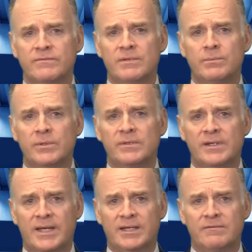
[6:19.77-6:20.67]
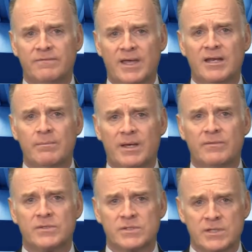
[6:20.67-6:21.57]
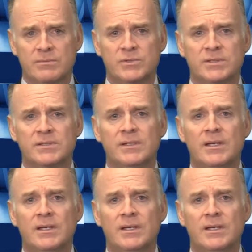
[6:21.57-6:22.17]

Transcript: input that I can find about the subject